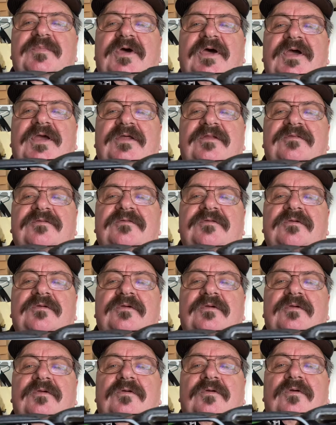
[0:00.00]
height
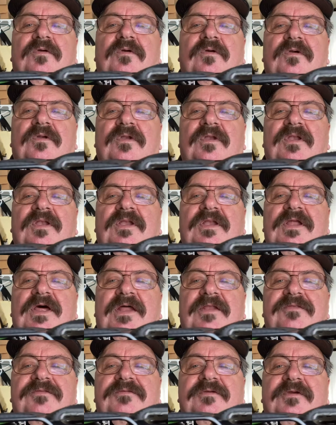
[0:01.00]
or a
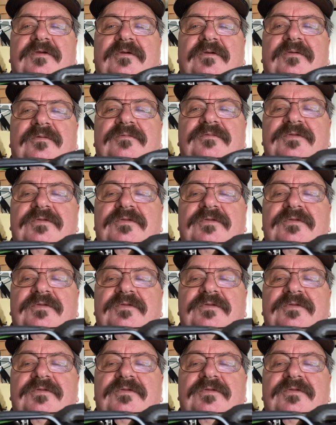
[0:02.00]
lot thicker.